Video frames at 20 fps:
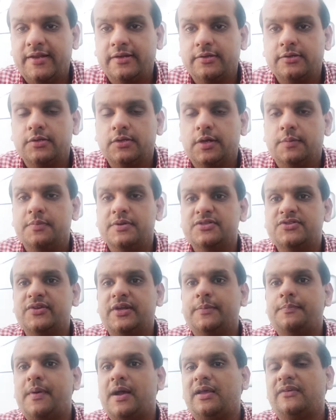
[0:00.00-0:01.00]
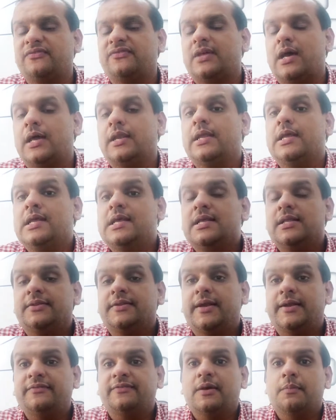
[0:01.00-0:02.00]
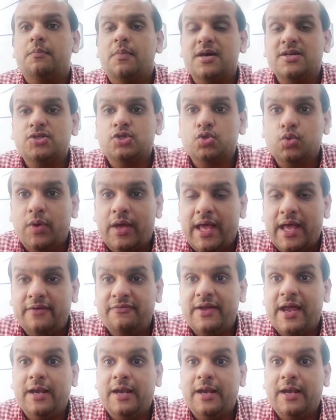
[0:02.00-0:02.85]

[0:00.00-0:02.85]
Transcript: that is compulsory in Pakistan, that is a must to have.